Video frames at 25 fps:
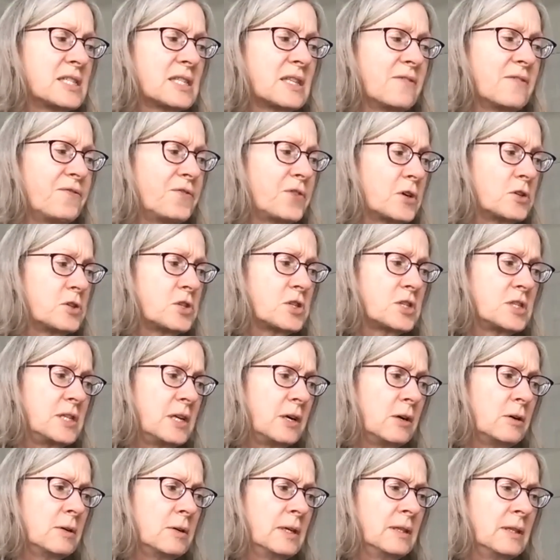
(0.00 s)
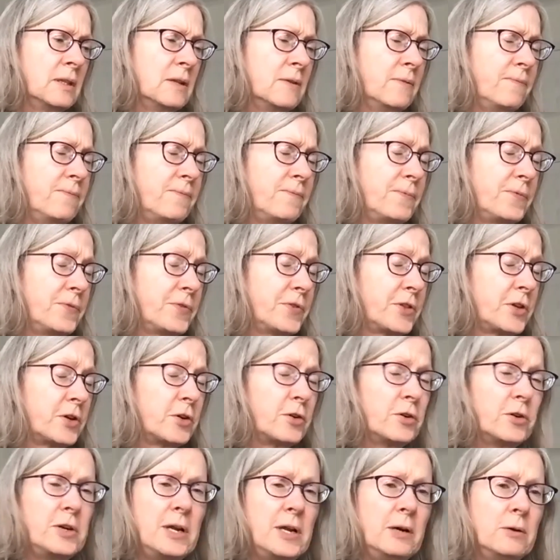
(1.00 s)
the first note and the
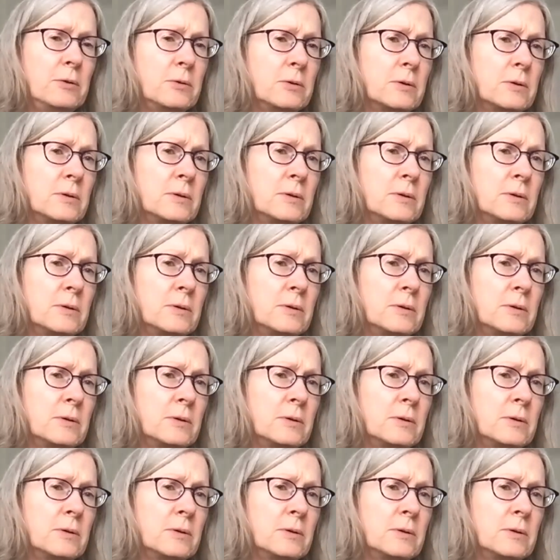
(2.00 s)
third note?